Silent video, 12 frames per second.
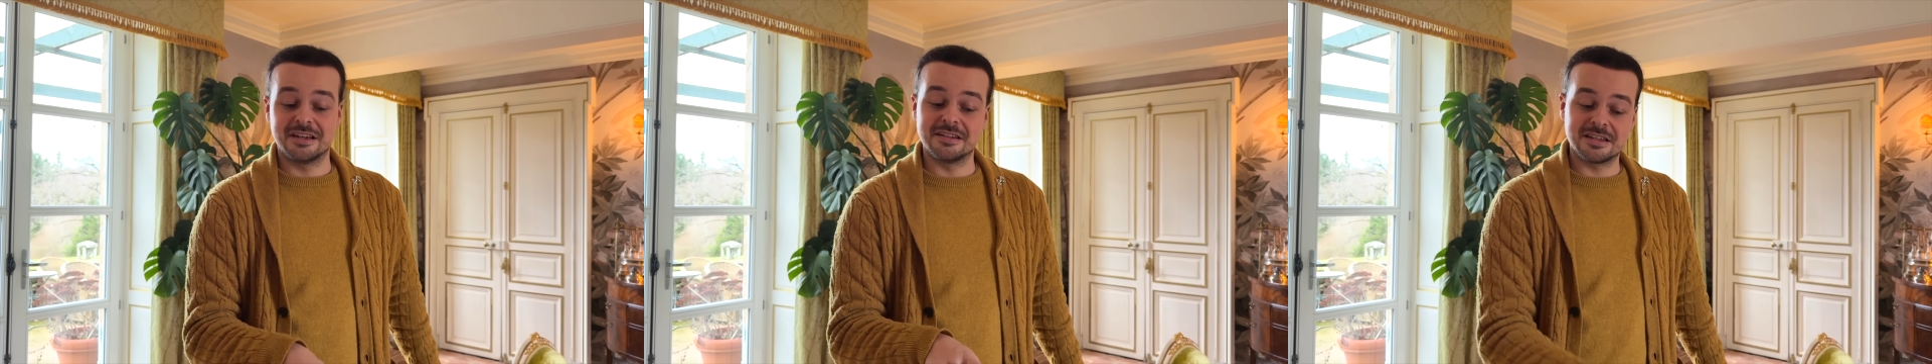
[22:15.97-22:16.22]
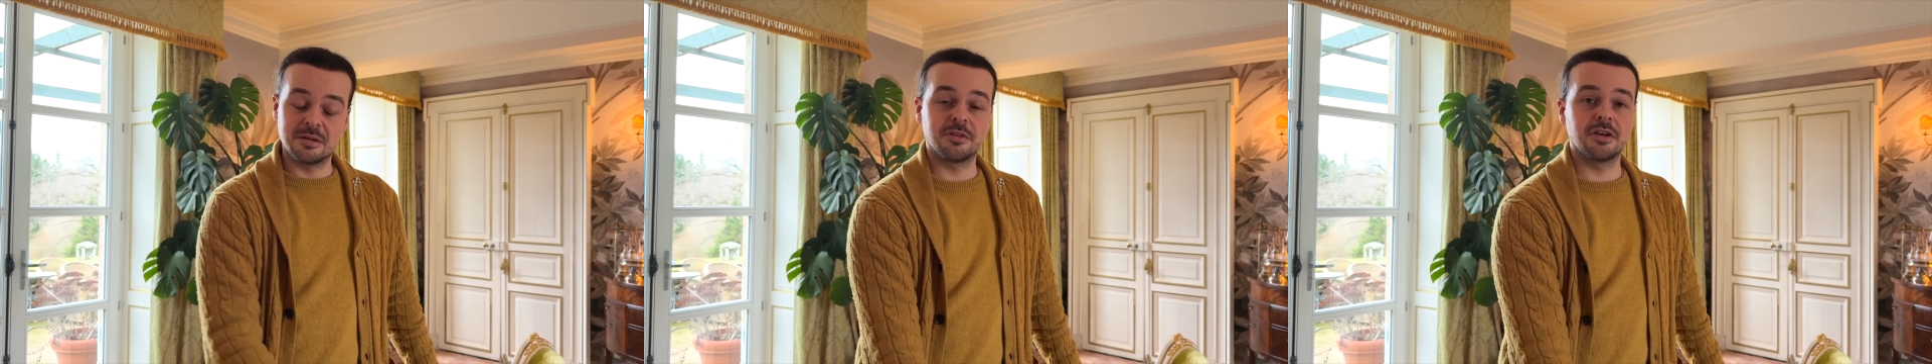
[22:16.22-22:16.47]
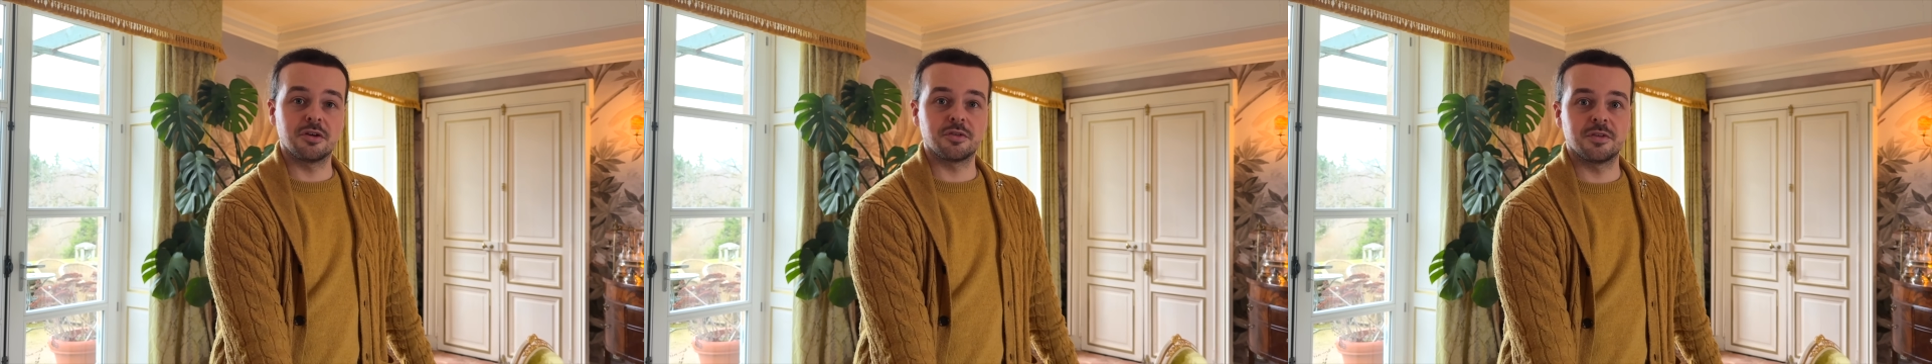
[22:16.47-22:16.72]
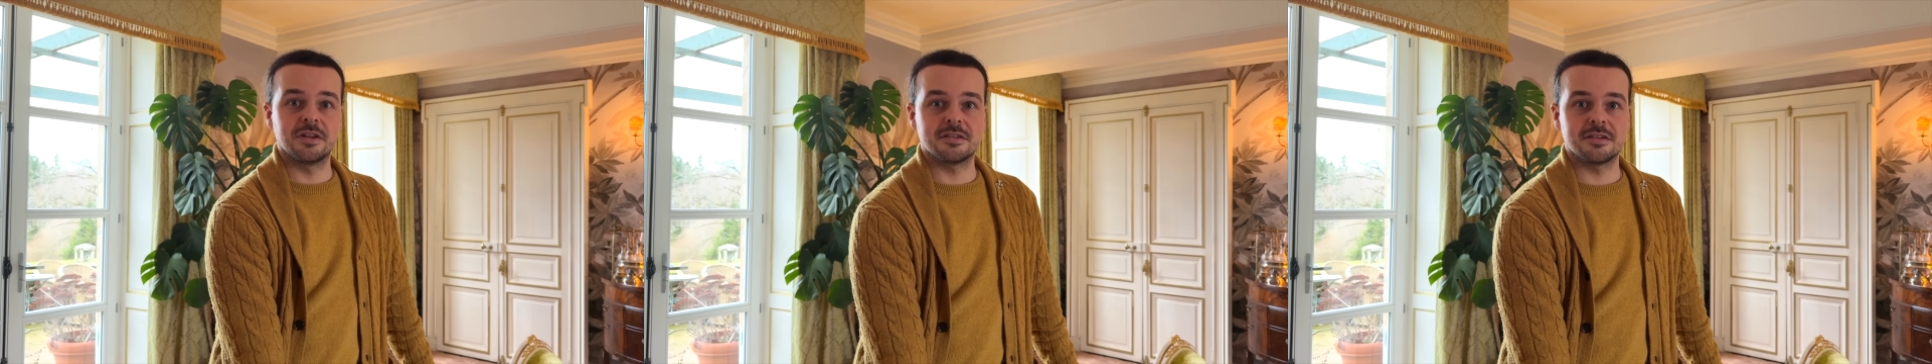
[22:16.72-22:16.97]
And the same thing goes
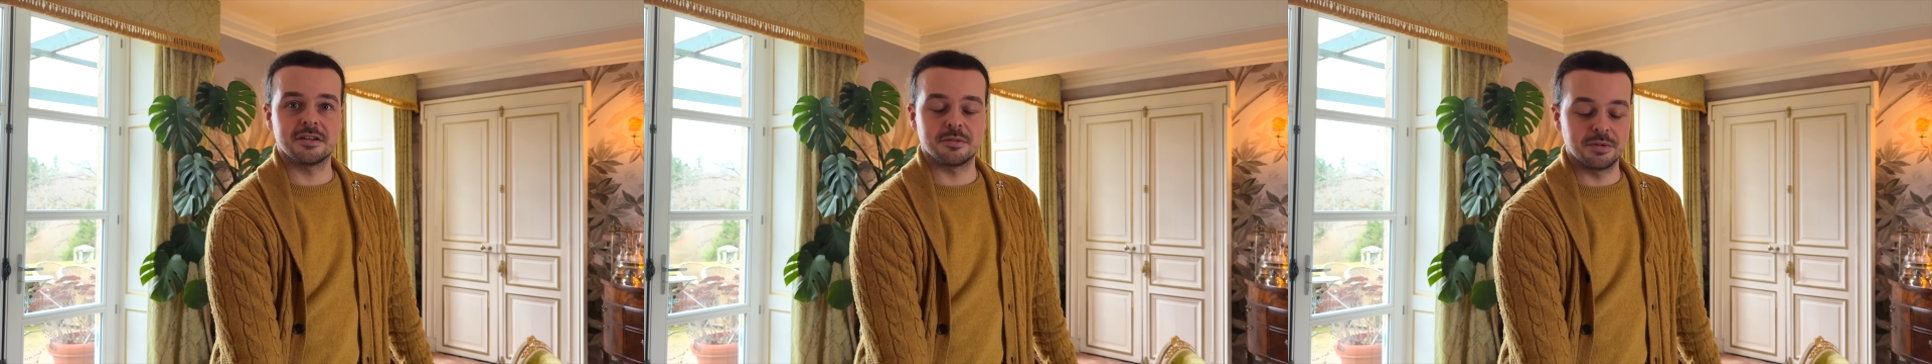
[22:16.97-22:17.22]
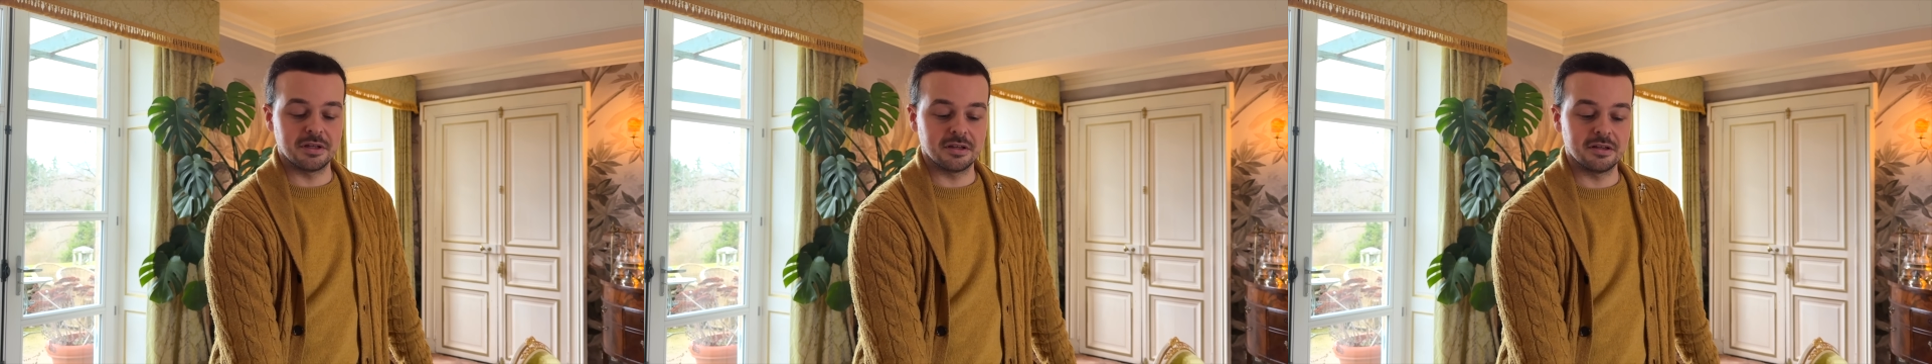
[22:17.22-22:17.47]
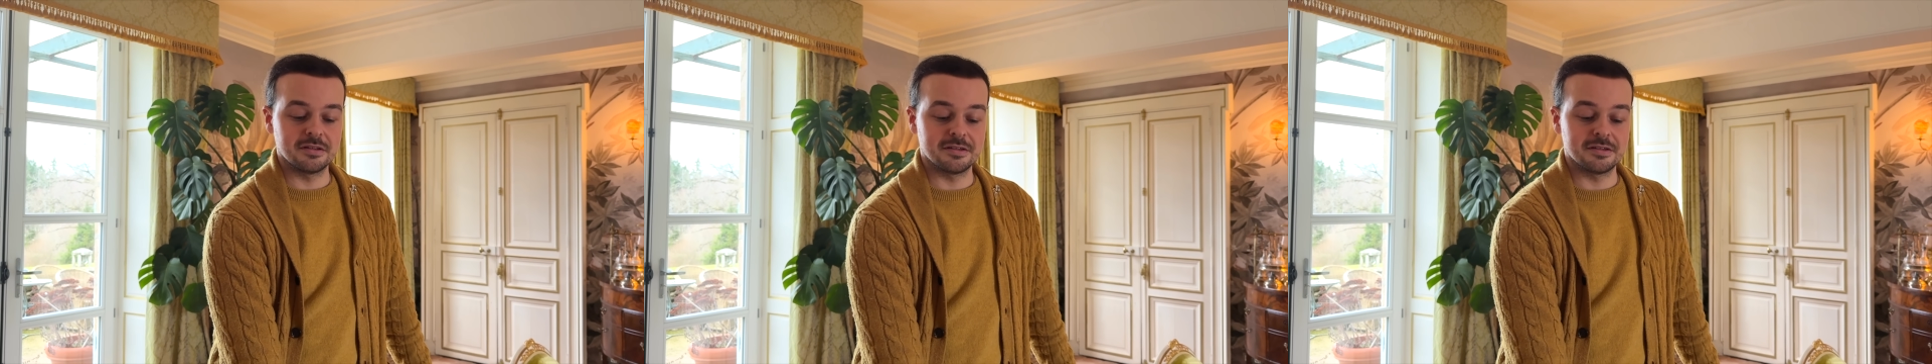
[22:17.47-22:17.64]
for this set because